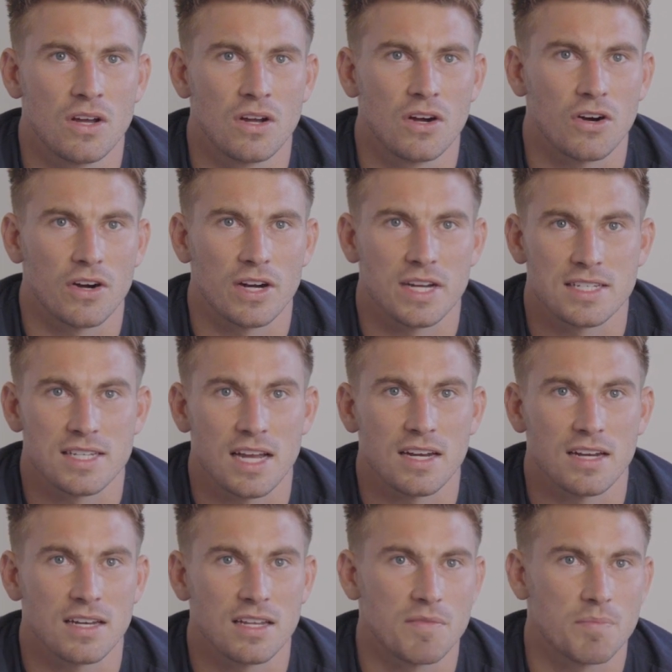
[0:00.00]
our
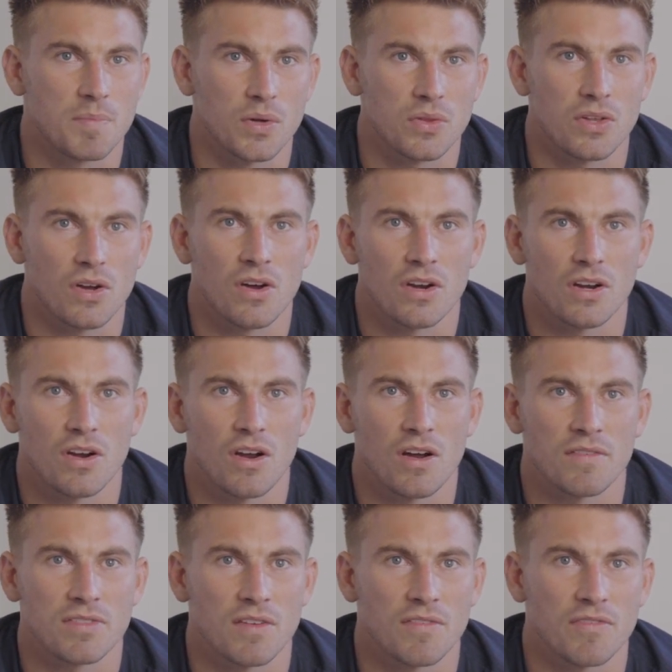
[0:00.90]
identity both on and
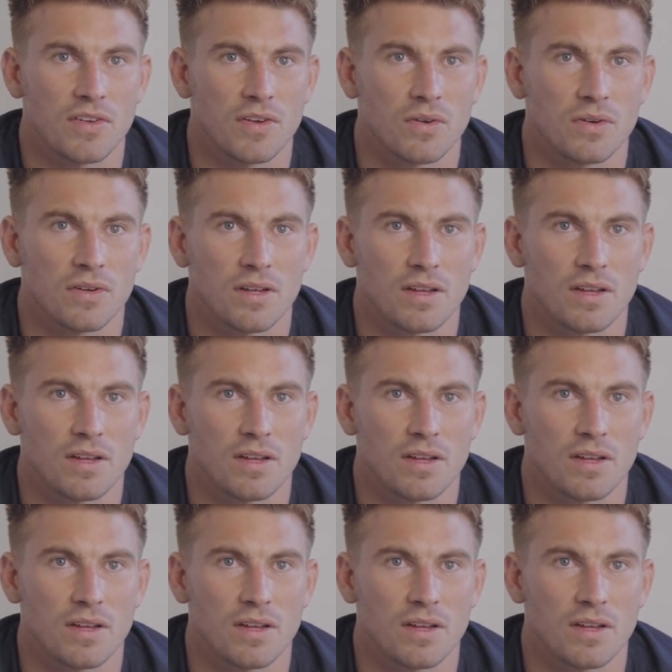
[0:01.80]
off the field,